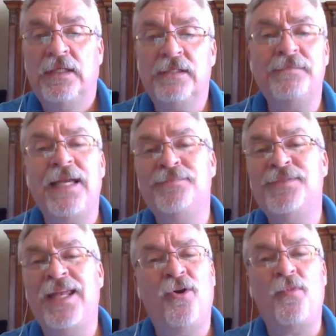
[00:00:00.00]
Sometimes
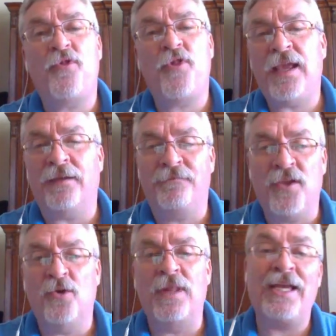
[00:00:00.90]
they don't think of
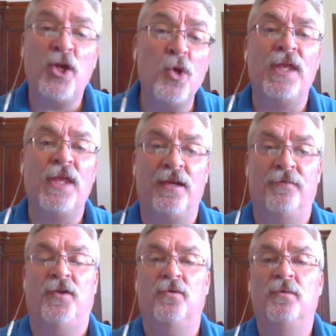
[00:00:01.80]
you like you think of
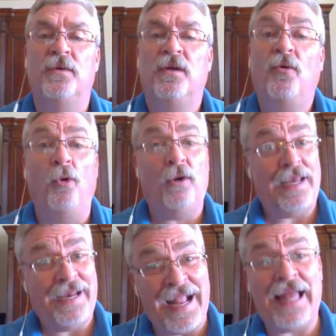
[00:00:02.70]
you or
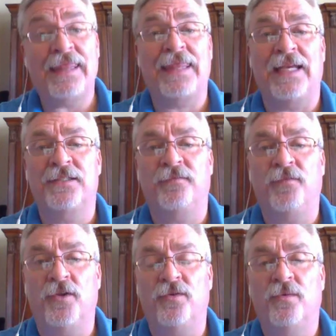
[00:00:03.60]
like God thinks of
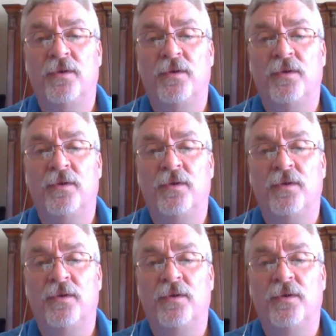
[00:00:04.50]
you.